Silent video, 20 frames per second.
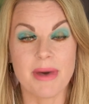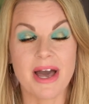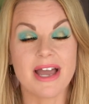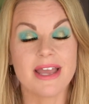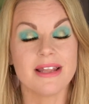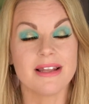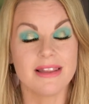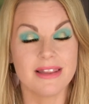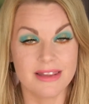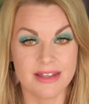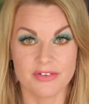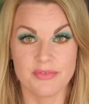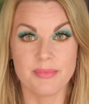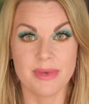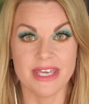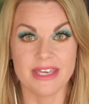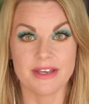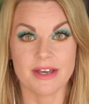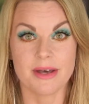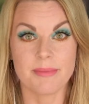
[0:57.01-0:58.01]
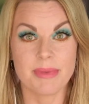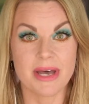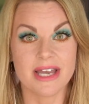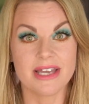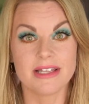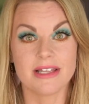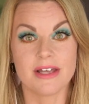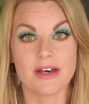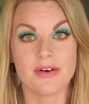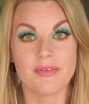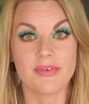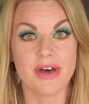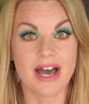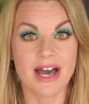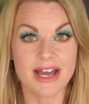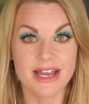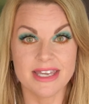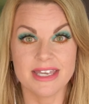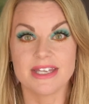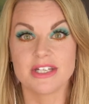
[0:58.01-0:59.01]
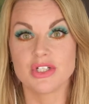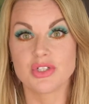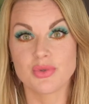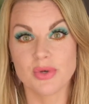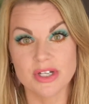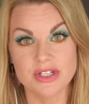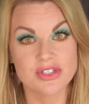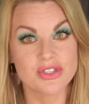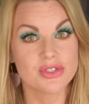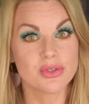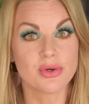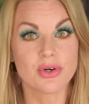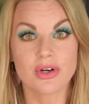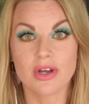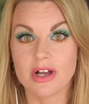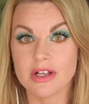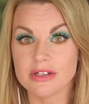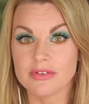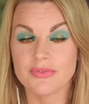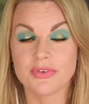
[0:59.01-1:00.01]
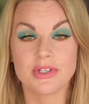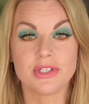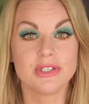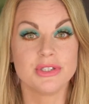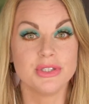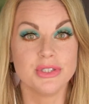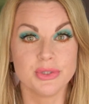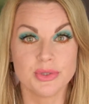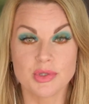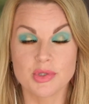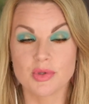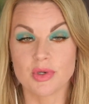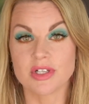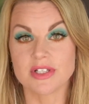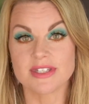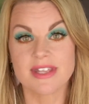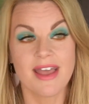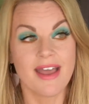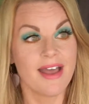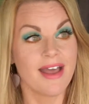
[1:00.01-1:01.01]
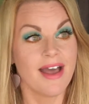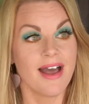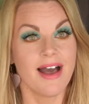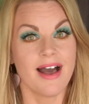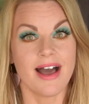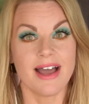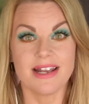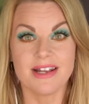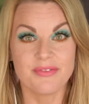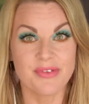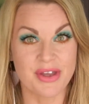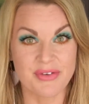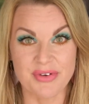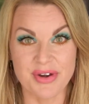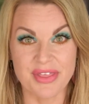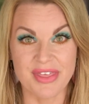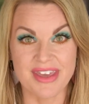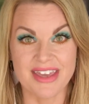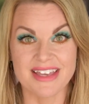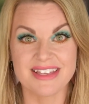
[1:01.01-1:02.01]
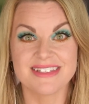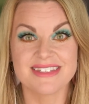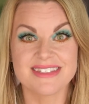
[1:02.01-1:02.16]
I love makeup. I love high-end drugstore, colorful neutrals. I love everything.